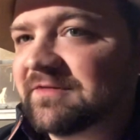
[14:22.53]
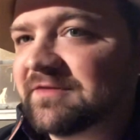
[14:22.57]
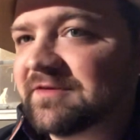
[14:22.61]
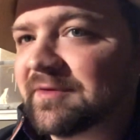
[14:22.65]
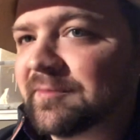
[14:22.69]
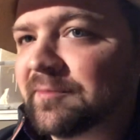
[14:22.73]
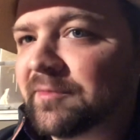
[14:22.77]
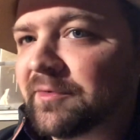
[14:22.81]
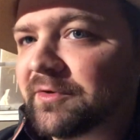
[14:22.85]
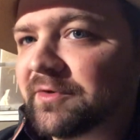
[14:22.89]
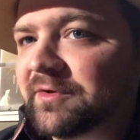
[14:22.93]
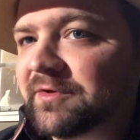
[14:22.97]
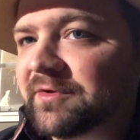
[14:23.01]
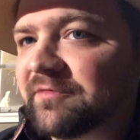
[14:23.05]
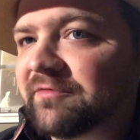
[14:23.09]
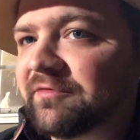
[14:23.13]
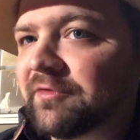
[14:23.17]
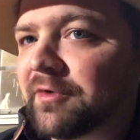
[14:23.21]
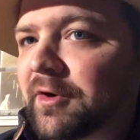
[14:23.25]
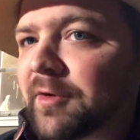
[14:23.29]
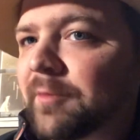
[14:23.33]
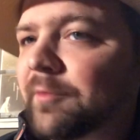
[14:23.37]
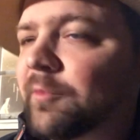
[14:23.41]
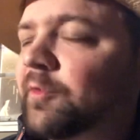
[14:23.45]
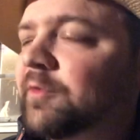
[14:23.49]
similar to
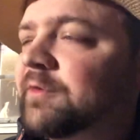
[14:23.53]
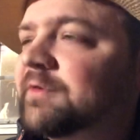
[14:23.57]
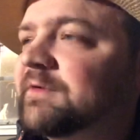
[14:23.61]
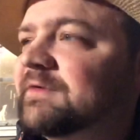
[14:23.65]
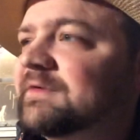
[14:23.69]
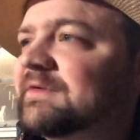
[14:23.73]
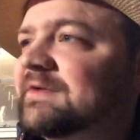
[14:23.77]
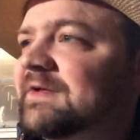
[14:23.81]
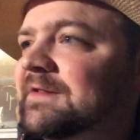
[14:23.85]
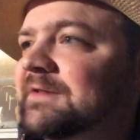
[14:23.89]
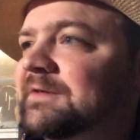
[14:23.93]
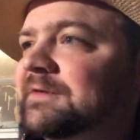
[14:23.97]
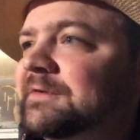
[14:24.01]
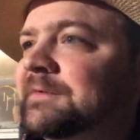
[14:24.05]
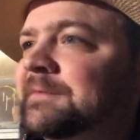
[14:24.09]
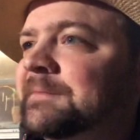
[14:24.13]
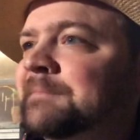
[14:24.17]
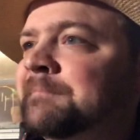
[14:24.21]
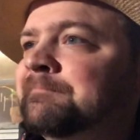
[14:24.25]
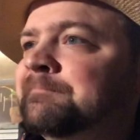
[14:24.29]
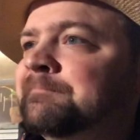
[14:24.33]
Frog Morton Cellar